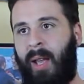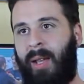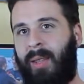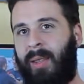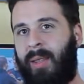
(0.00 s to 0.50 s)

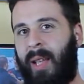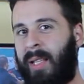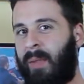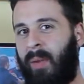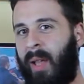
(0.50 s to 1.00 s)
And
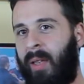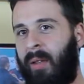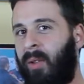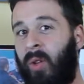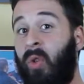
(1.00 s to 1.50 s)
that's why,
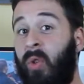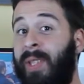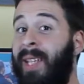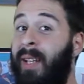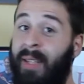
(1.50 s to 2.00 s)
you don't
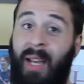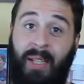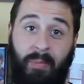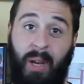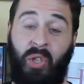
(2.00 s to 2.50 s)
see it
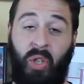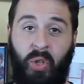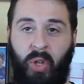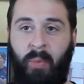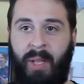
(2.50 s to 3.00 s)
that much in
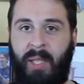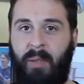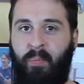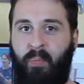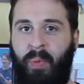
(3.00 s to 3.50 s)
tournaments.
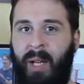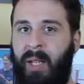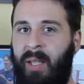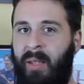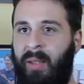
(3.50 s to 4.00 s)
But